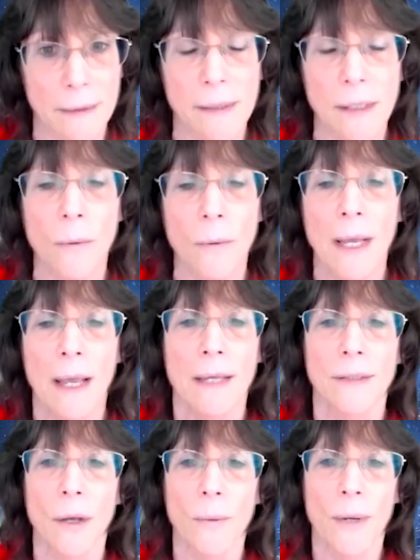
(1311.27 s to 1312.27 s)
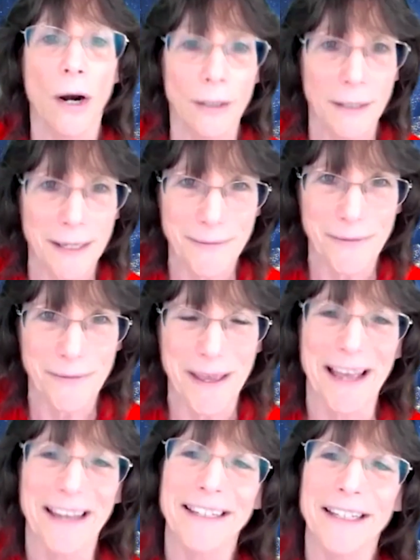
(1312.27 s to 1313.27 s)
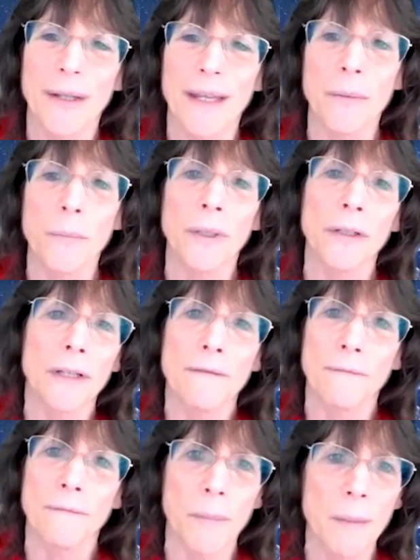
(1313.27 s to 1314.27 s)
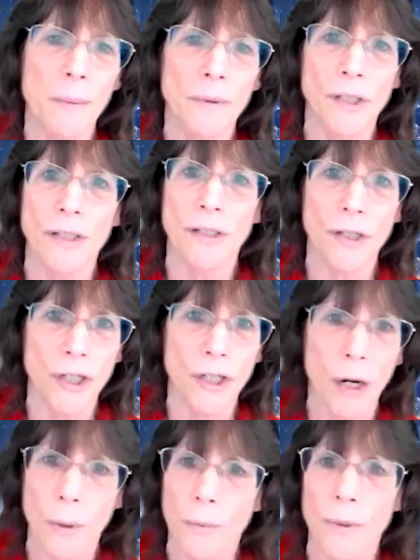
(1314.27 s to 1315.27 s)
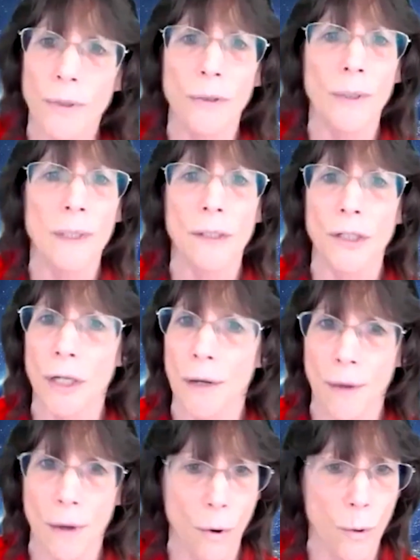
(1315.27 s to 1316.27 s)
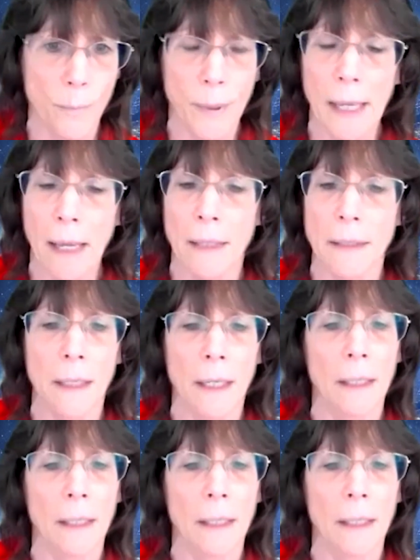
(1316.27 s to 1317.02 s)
So we are looking for that. And then we're looking for people just to share what we're doing, to share the hope. And